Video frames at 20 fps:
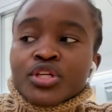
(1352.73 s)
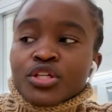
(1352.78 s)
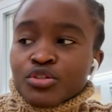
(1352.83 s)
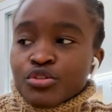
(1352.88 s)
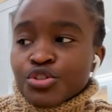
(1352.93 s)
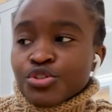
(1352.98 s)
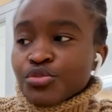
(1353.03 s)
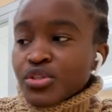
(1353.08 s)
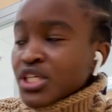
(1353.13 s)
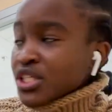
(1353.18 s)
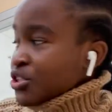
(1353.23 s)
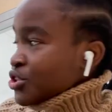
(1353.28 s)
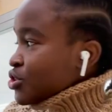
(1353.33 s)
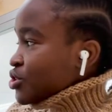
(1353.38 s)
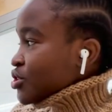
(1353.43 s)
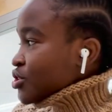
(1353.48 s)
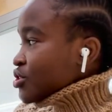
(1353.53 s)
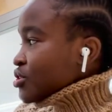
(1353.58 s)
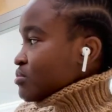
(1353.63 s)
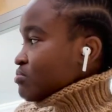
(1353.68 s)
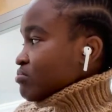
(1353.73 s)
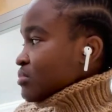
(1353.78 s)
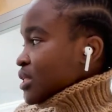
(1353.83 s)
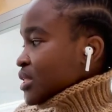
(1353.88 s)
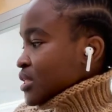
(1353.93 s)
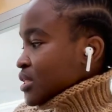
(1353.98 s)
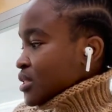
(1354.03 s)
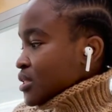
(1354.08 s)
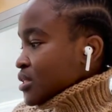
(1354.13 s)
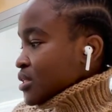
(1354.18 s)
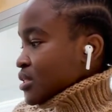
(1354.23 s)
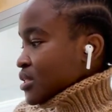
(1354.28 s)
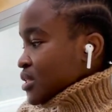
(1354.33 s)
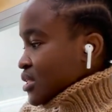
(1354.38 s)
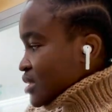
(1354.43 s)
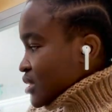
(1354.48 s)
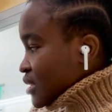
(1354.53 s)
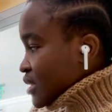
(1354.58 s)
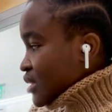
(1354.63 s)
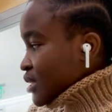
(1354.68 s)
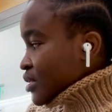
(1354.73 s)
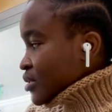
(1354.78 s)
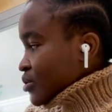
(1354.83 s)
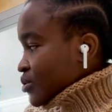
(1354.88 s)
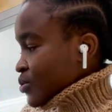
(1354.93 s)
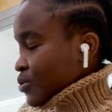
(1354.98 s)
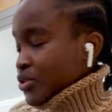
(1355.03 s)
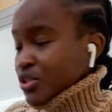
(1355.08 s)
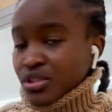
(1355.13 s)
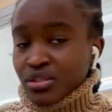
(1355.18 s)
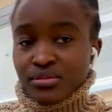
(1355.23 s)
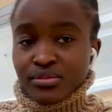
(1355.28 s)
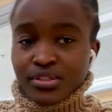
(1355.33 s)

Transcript: Usually it's just me in here or